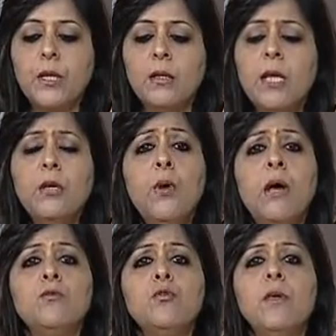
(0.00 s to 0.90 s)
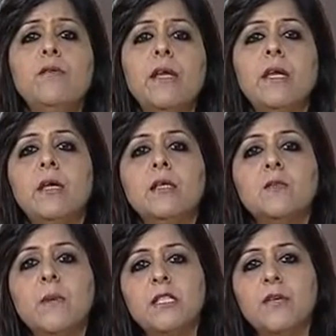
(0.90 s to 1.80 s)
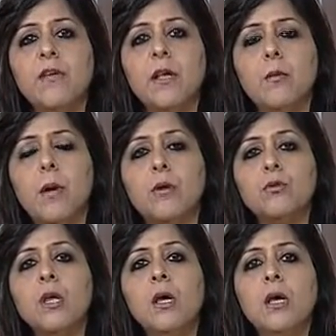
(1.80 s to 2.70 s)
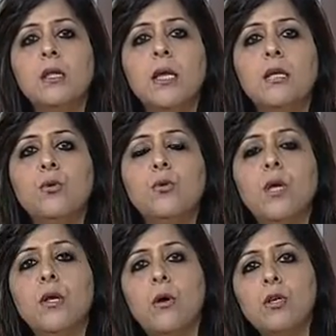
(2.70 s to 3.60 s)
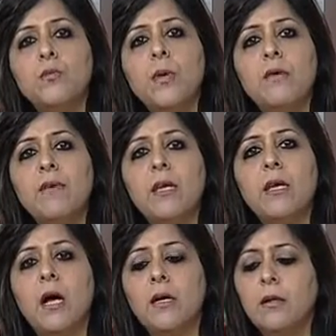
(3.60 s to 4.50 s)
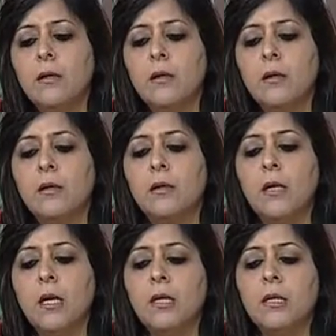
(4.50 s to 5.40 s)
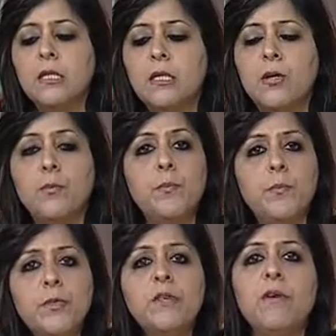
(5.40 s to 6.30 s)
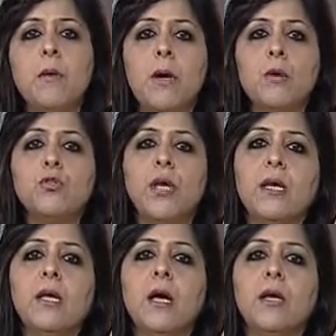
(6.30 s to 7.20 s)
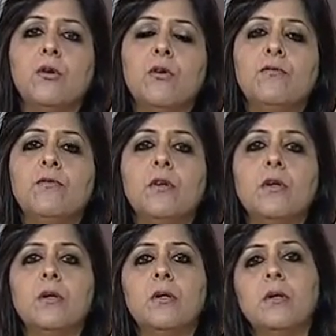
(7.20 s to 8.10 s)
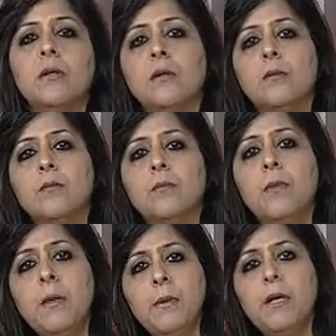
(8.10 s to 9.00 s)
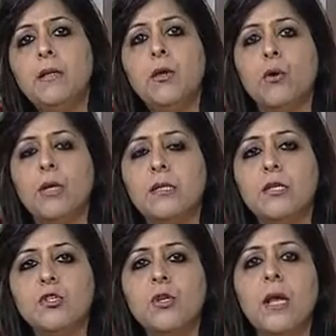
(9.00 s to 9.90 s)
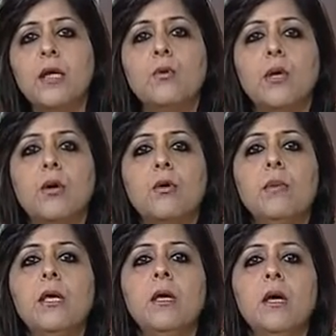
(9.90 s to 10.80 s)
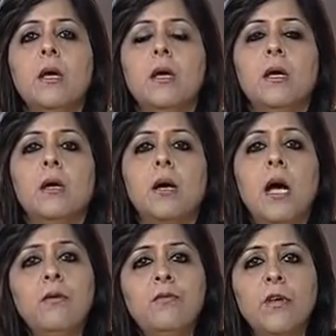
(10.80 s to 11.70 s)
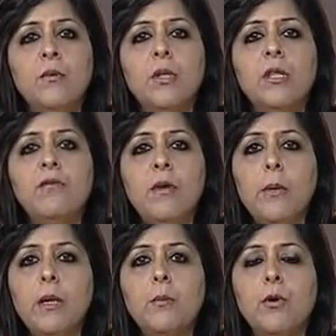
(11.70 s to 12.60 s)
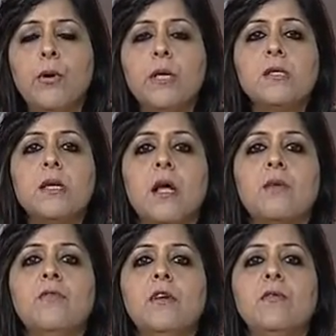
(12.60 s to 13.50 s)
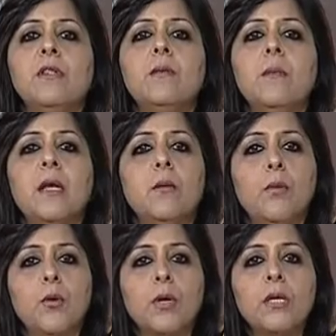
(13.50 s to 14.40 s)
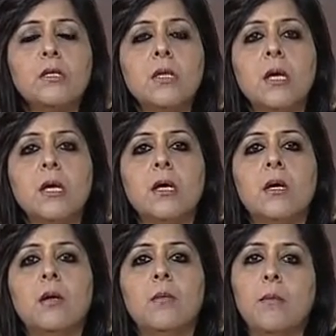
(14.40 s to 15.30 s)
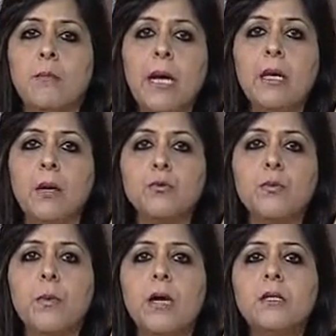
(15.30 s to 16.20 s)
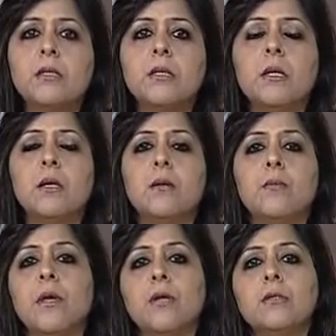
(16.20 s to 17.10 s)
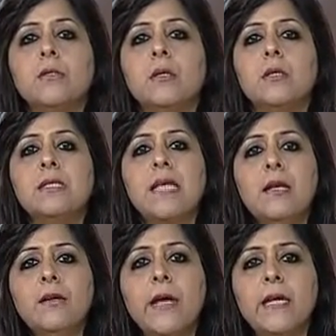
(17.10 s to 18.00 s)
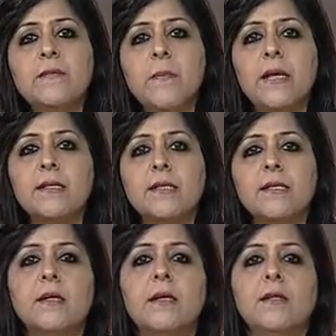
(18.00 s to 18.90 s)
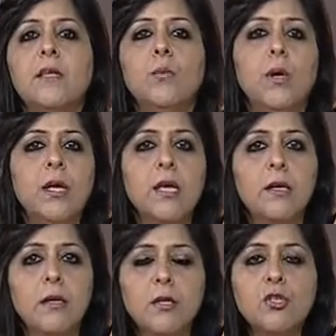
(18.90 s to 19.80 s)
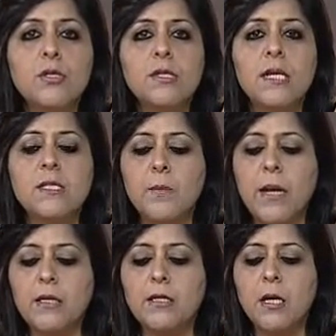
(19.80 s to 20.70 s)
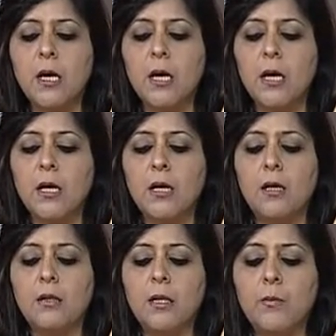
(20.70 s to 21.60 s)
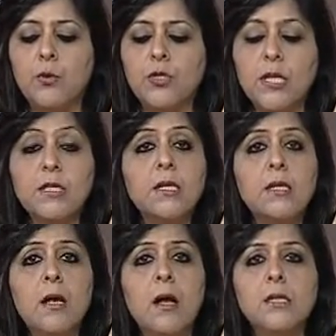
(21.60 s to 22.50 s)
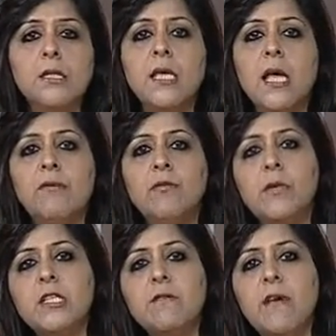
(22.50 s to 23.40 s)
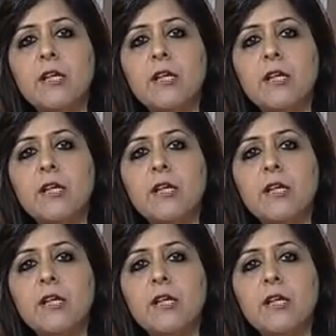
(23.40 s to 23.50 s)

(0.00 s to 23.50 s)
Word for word: then you have to be very specific about that you cannot be very undescriptive uh, about any kind of uh, um, people in the organization like you cannot be uh, unfair with the female employees and unfair with the male employees um, male counterparts uh, because uh, the salary aspects uh, the working conditions aspect uh, the protected class, the affirmative